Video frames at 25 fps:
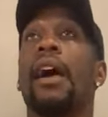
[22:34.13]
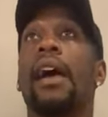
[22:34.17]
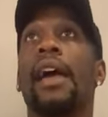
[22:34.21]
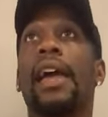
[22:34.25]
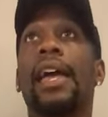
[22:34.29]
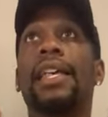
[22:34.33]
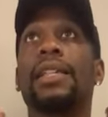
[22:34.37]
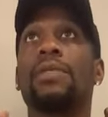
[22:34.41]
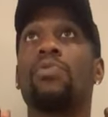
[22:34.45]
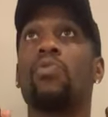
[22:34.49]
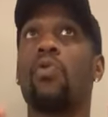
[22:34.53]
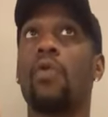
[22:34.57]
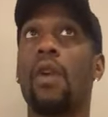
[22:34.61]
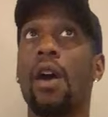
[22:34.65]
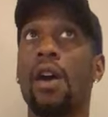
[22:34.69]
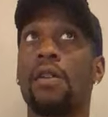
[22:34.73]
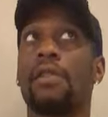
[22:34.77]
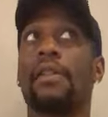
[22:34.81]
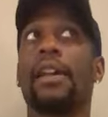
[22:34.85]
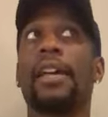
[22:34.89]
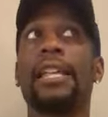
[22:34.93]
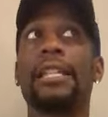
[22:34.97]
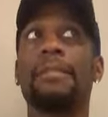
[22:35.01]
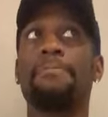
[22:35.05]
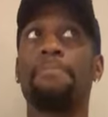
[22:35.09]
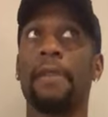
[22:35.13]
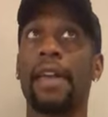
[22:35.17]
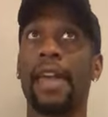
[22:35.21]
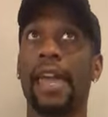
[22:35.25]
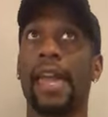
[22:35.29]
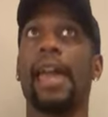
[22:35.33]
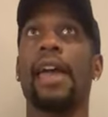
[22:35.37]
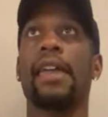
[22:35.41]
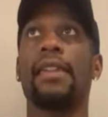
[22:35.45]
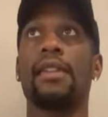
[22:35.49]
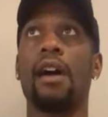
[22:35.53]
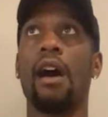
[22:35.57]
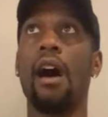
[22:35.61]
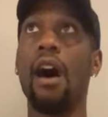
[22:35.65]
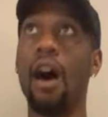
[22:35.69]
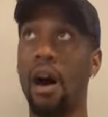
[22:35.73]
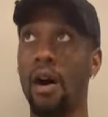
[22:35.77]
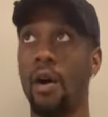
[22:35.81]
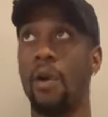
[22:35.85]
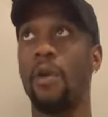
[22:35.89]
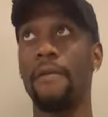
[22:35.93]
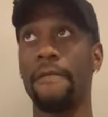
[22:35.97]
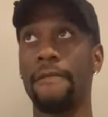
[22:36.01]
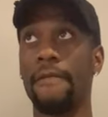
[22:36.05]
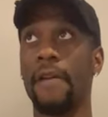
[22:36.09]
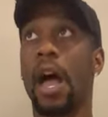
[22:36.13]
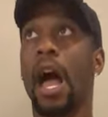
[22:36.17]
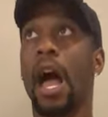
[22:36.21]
his work is paying off.